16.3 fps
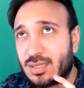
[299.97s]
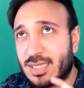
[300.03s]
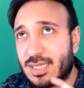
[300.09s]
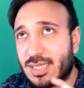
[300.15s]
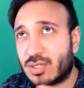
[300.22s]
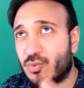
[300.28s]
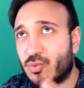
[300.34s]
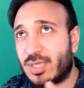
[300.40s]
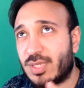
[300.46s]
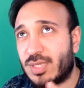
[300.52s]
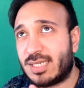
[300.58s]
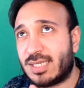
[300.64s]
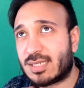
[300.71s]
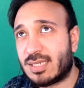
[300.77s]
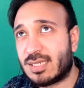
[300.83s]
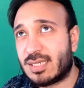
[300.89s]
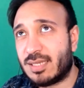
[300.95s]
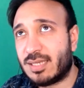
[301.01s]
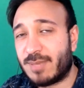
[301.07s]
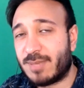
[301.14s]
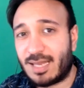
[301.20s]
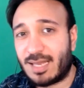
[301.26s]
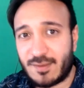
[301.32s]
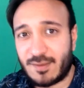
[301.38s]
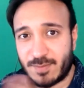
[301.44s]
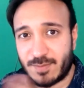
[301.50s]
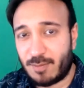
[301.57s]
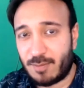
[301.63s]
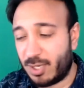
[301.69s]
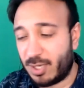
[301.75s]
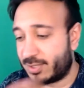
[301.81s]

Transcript: since all these the Black Lives Matter